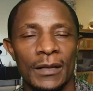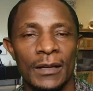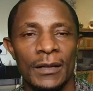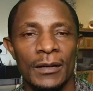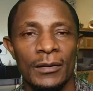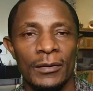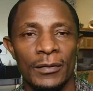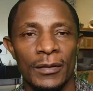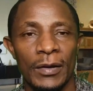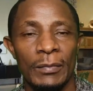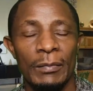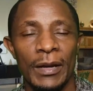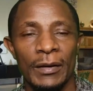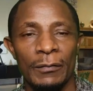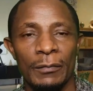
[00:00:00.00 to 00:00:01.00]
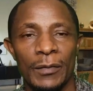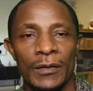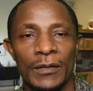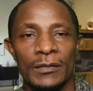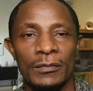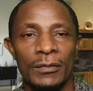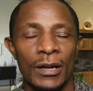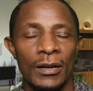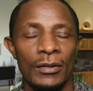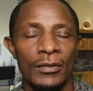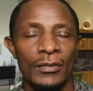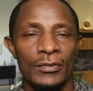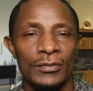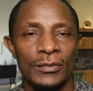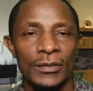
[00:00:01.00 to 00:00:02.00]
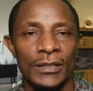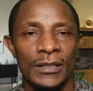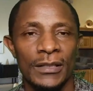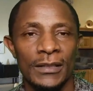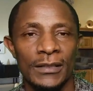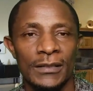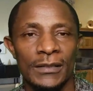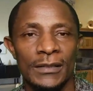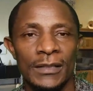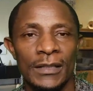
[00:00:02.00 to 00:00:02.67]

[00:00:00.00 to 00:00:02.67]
because I might miss one or two things.